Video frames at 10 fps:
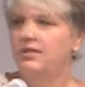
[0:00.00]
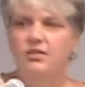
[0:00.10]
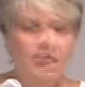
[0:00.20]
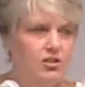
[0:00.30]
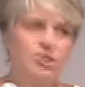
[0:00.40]

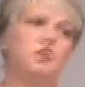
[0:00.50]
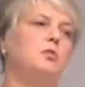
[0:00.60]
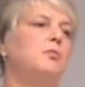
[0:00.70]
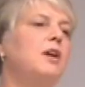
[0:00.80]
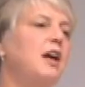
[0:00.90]
It's not
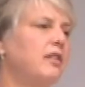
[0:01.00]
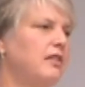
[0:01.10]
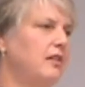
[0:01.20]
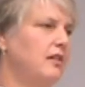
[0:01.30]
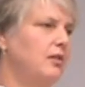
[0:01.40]
just your breath,
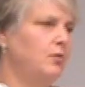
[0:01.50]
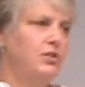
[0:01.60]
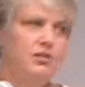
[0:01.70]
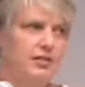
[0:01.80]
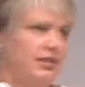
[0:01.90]

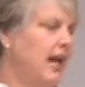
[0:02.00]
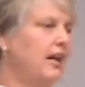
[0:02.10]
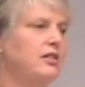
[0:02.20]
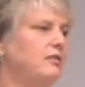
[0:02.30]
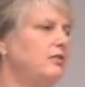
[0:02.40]
which is an
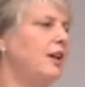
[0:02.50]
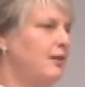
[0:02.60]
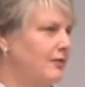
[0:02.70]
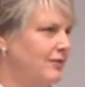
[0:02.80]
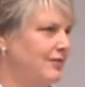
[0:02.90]
act of
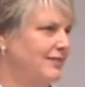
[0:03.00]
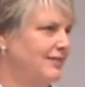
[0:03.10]
love.